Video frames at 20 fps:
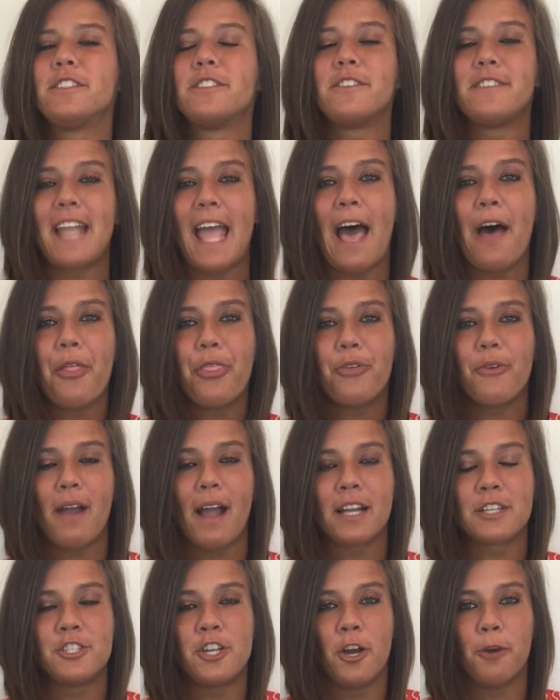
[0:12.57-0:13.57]
So now through
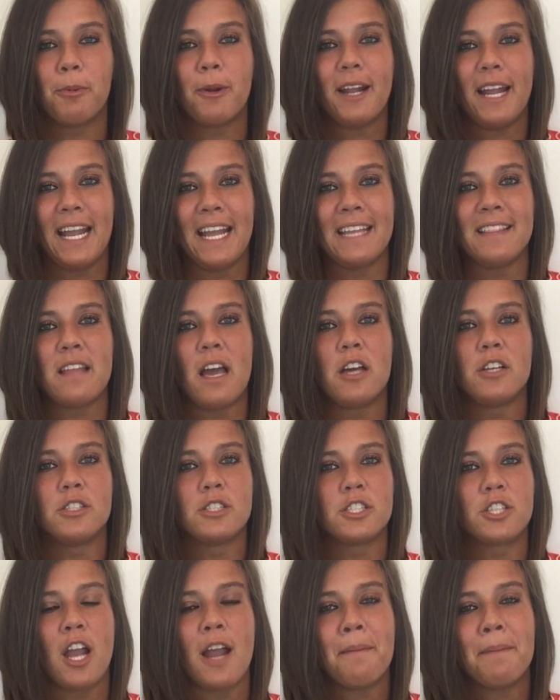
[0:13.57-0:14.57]
October 8th,
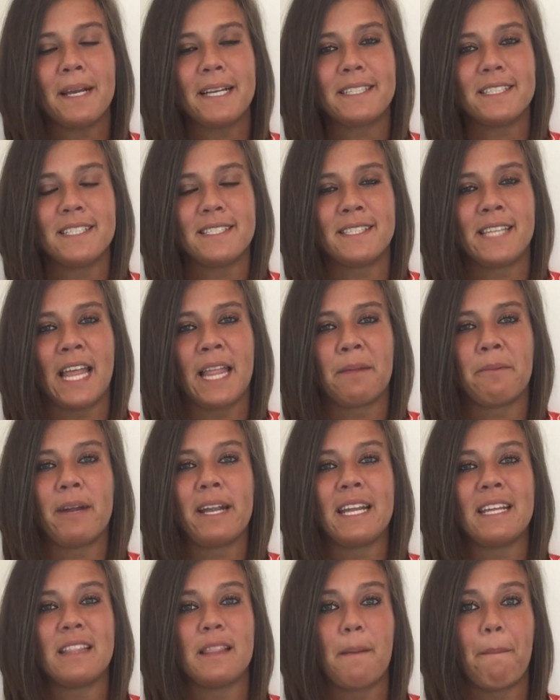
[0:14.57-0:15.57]
Starbucks is
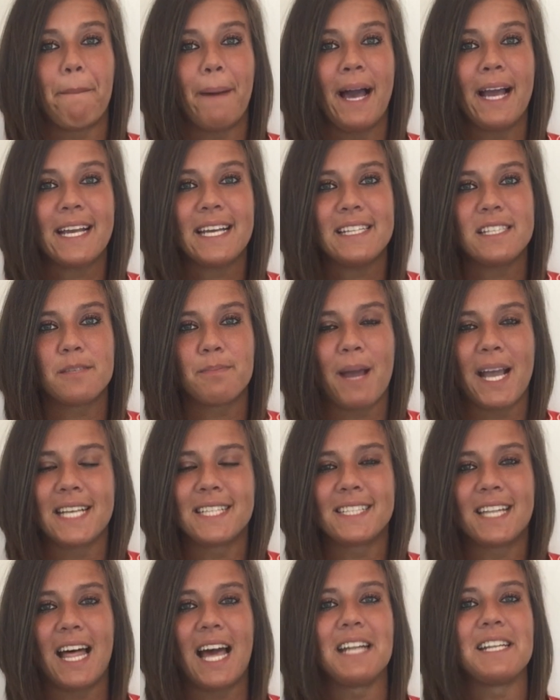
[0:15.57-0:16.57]
celebrating the pumpkin
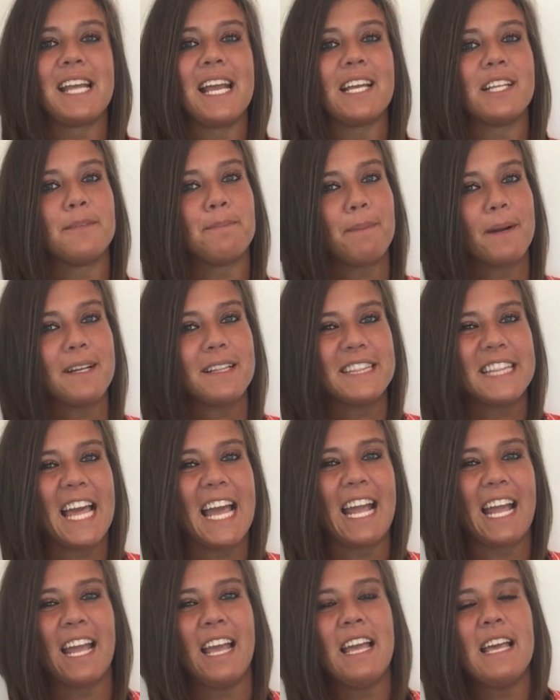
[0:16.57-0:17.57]
spice latte's
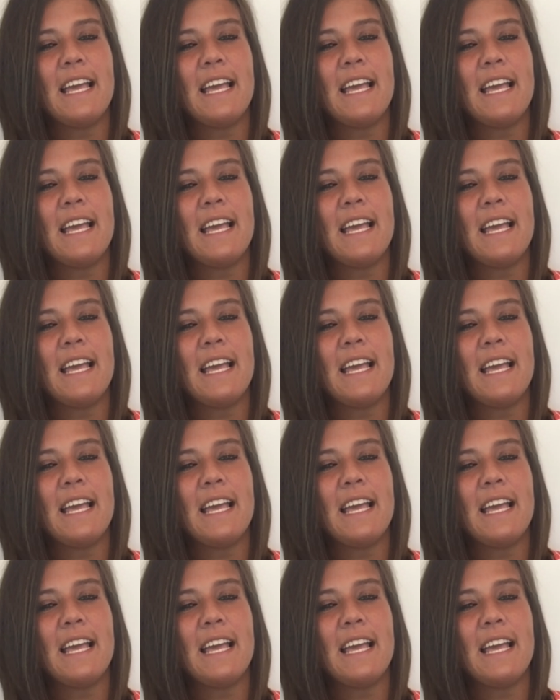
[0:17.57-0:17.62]
birthday.